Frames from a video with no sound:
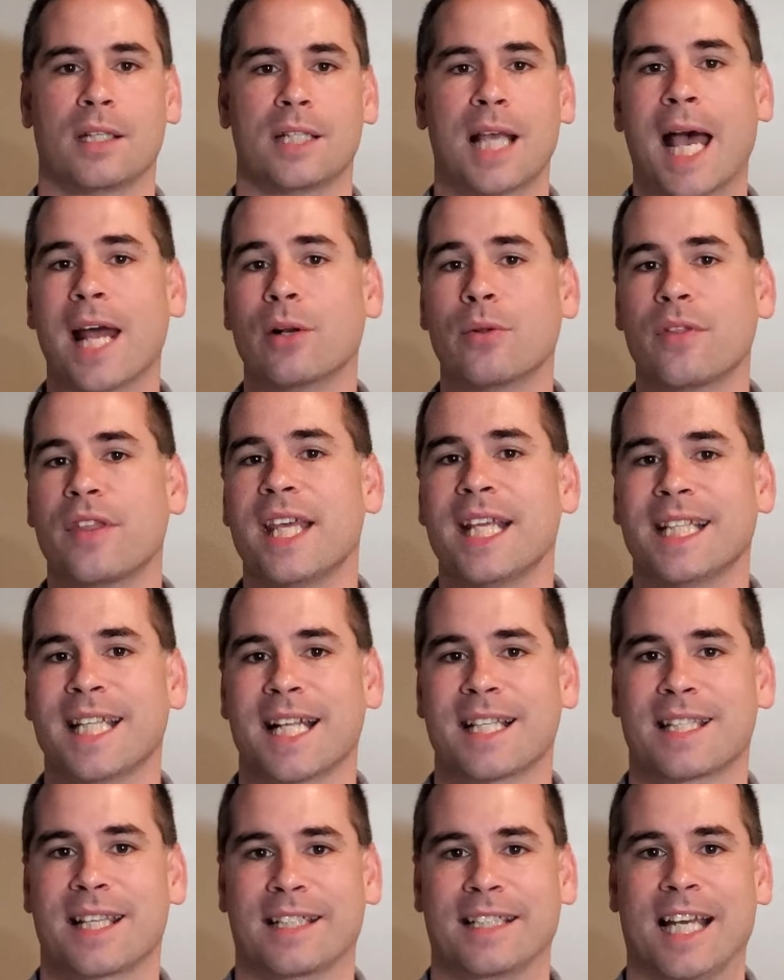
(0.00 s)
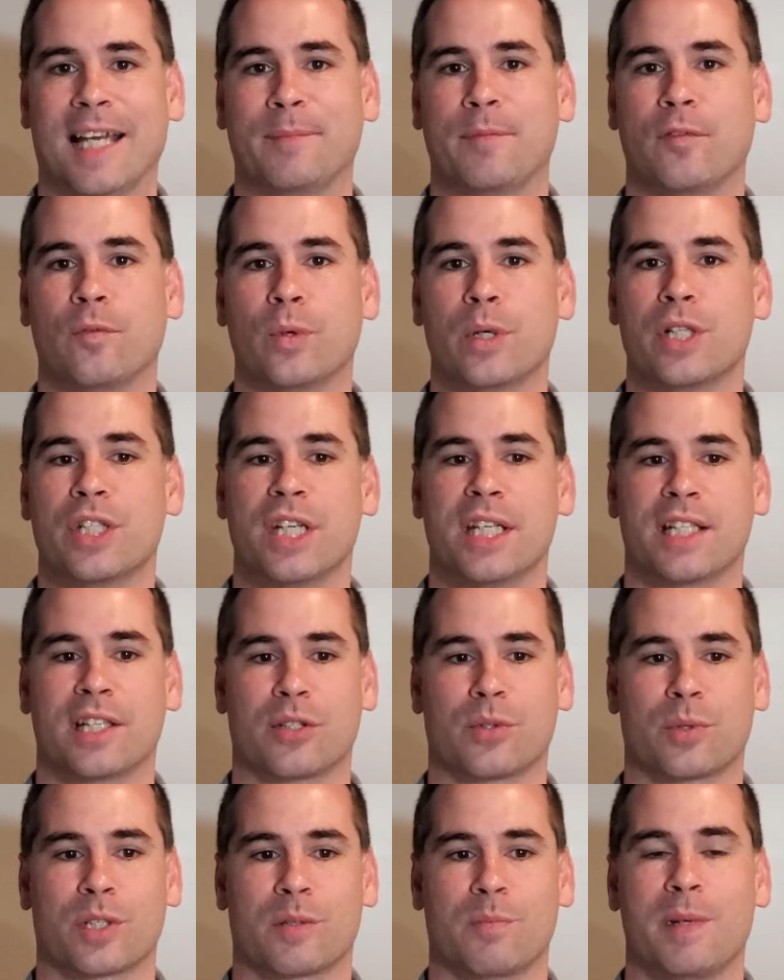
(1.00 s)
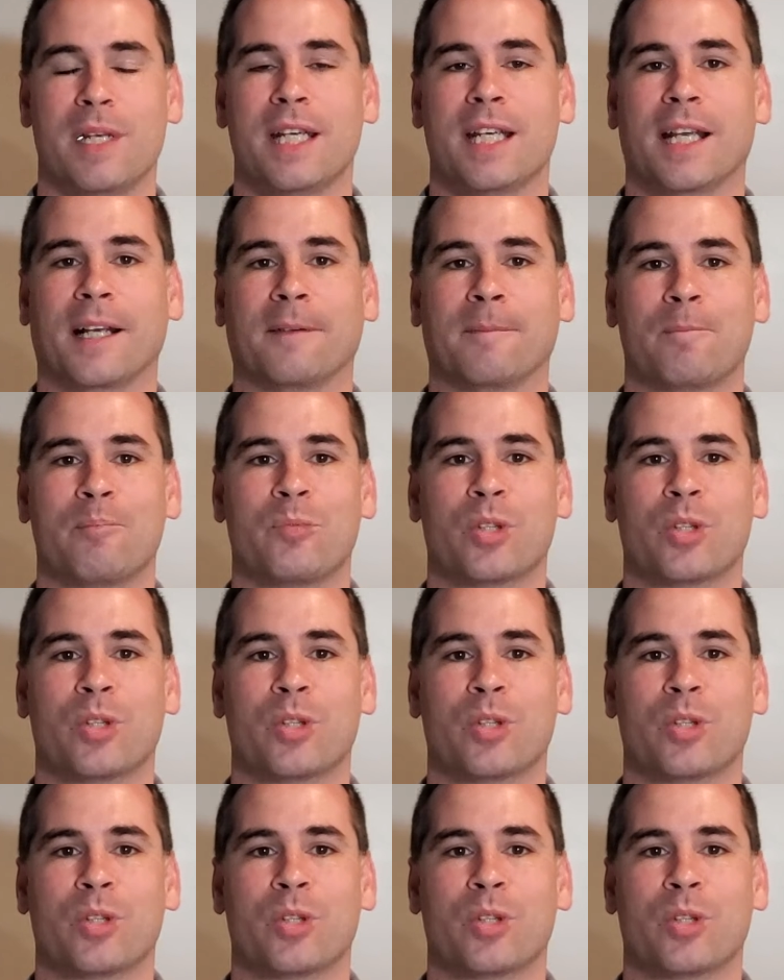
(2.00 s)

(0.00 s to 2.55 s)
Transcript: I don't think that's the type of word Jesus was speaking.